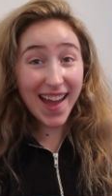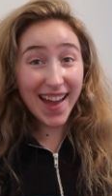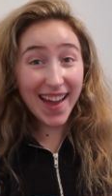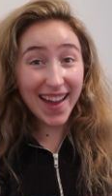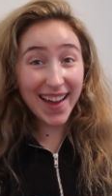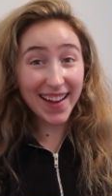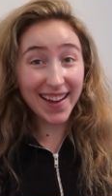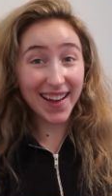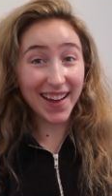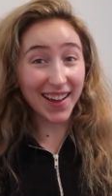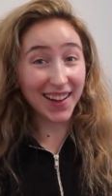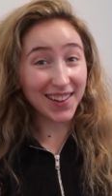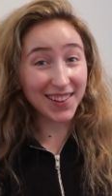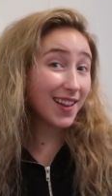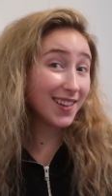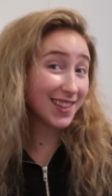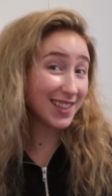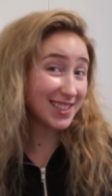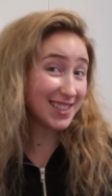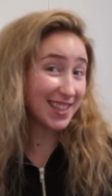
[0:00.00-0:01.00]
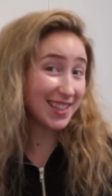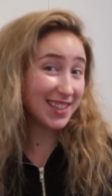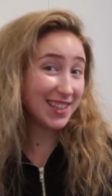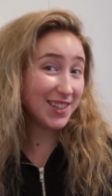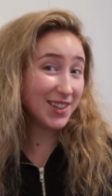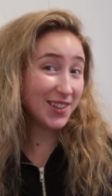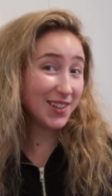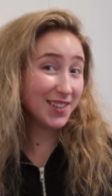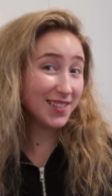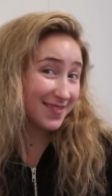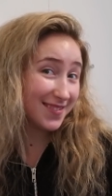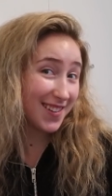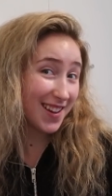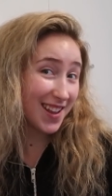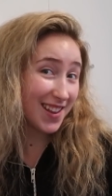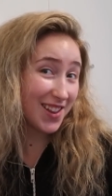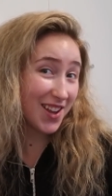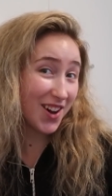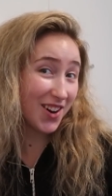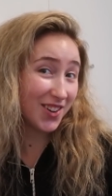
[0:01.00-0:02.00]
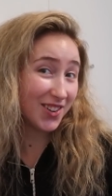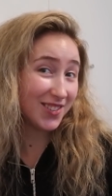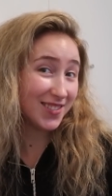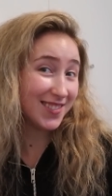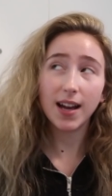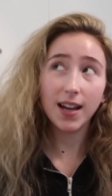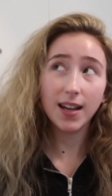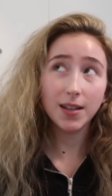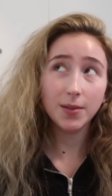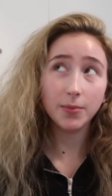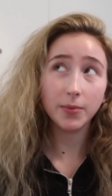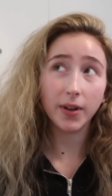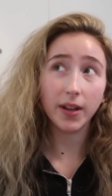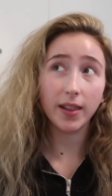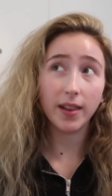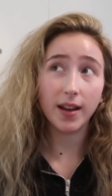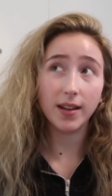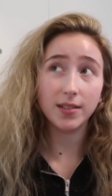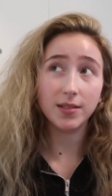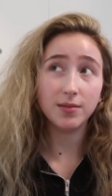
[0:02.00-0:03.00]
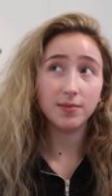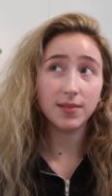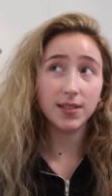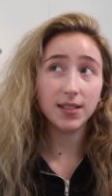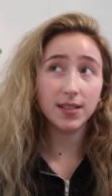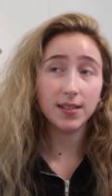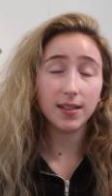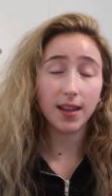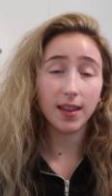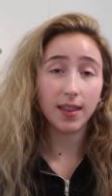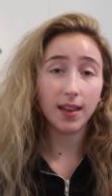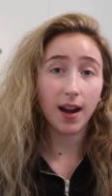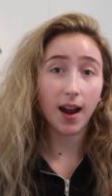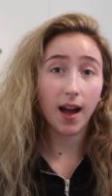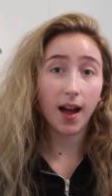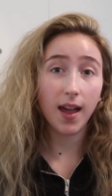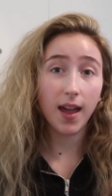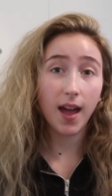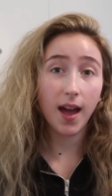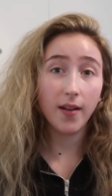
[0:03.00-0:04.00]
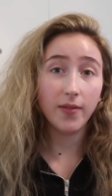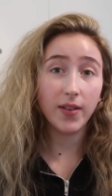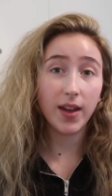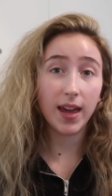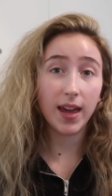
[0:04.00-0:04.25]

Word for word: morning! Alyssa here. Hello. I realized recently that I have